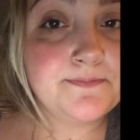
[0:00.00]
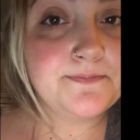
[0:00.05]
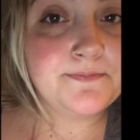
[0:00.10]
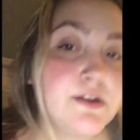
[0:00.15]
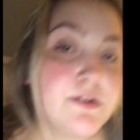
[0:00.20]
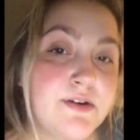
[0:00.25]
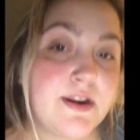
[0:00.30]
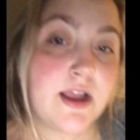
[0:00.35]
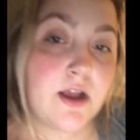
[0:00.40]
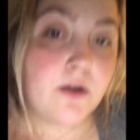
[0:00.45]

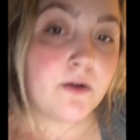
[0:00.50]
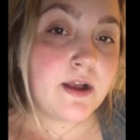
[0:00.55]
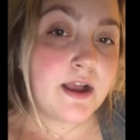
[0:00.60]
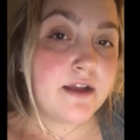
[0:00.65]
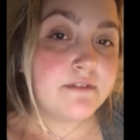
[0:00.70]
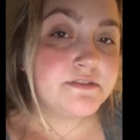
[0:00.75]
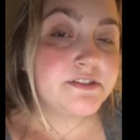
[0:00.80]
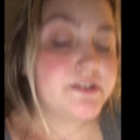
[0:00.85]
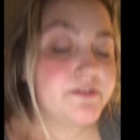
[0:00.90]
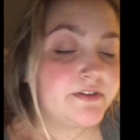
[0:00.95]
Now,
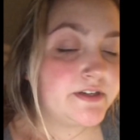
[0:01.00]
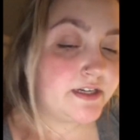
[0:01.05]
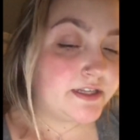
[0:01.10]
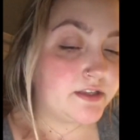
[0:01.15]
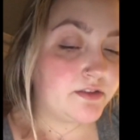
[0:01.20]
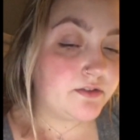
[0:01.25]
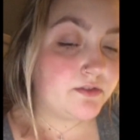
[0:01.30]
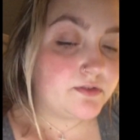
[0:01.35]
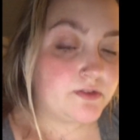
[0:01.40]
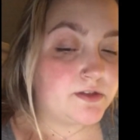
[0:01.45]
after reading
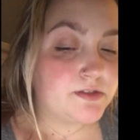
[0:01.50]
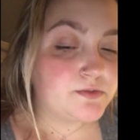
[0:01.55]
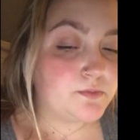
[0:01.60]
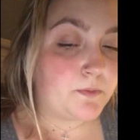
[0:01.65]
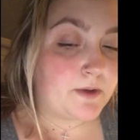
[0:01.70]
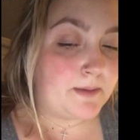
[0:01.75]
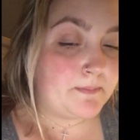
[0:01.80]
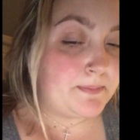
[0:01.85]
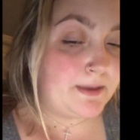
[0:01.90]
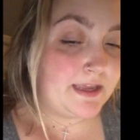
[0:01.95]
through those
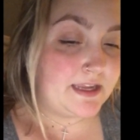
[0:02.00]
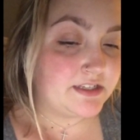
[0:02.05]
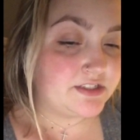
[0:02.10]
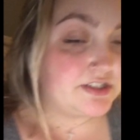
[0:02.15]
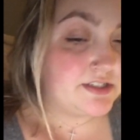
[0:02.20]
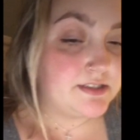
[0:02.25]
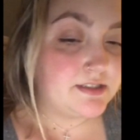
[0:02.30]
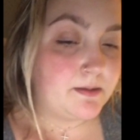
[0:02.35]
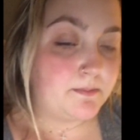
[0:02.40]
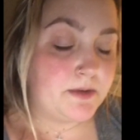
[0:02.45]
web
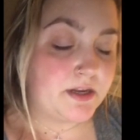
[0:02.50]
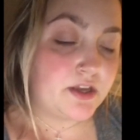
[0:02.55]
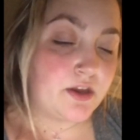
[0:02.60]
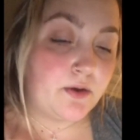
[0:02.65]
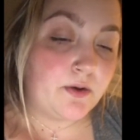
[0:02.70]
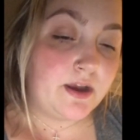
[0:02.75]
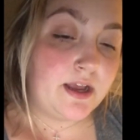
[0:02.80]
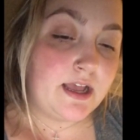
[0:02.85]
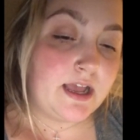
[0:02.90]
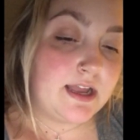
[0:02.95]
pages, I'm going to go
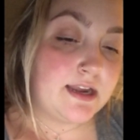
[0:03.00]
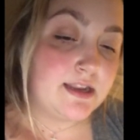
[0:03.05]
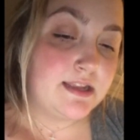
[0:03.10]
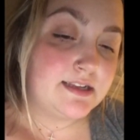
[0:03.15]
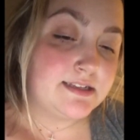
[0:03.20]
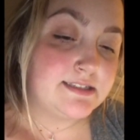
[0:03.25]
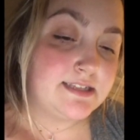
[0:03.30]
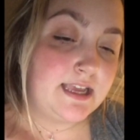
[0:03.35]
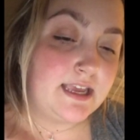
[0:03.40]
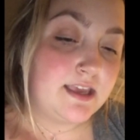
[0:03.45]
ahead
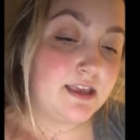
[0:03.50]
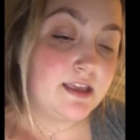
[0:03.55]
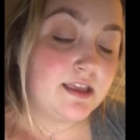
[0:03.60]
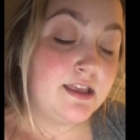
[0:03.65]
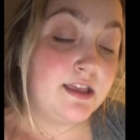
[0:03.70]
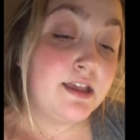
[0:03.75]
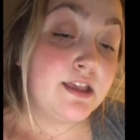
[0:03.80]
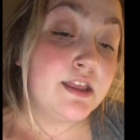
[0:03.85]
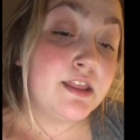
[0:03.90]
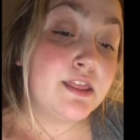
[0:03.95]
and take
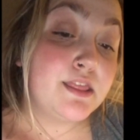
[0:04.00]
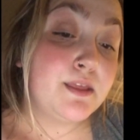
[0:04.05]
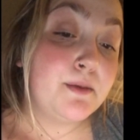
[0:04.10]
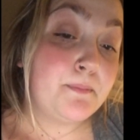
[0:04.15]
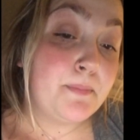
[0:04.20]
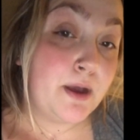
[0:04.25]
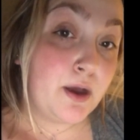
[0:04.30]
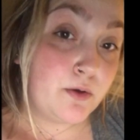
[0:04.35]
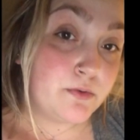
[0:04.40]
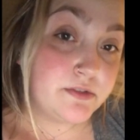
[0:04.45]
the
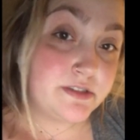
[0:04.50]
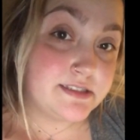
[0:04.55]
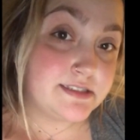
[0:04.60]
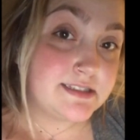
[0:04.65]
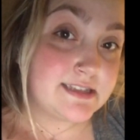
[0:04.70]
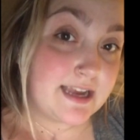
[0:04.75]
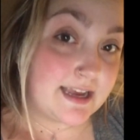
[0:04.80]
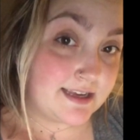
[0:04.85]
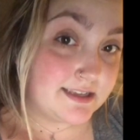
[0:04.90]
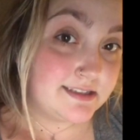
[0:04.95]

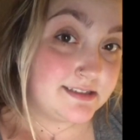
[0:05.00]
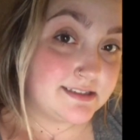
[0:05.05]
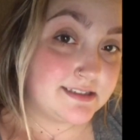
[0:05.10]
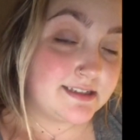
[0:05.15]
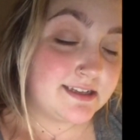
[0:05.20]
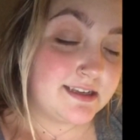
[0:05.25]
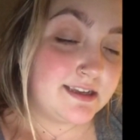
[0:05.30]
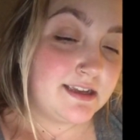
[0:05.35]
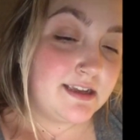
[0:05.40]
post-test.